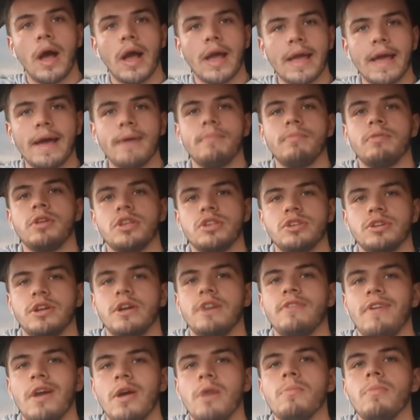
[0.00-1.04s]
I can't preach
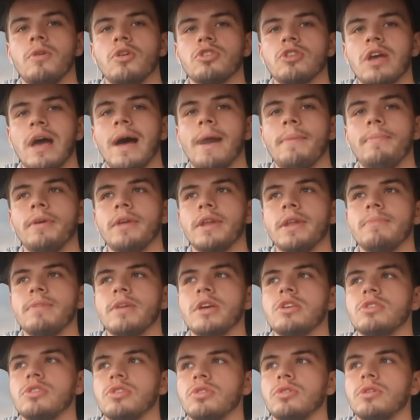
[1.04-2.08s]
enough how much happier it
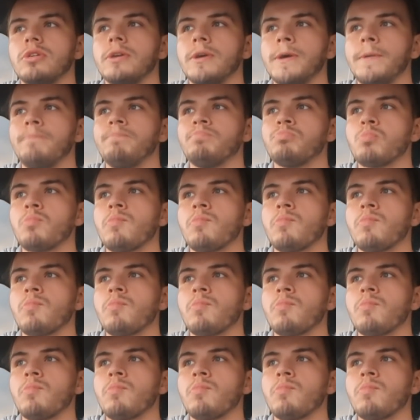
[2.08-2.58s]
makes you do it.